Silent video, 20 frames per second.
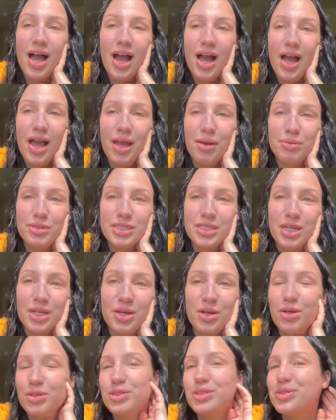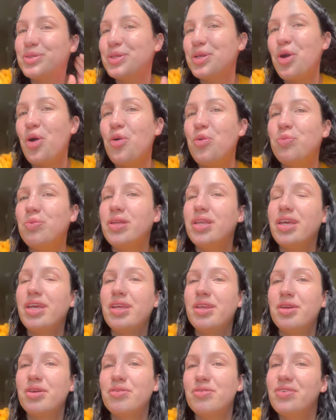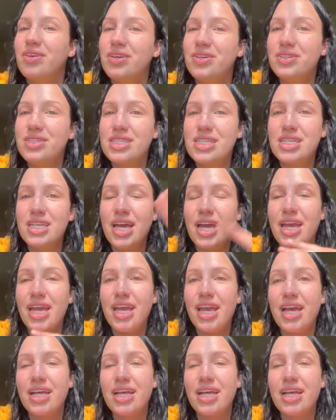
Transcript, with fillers: I was gonna go to an open interview tonight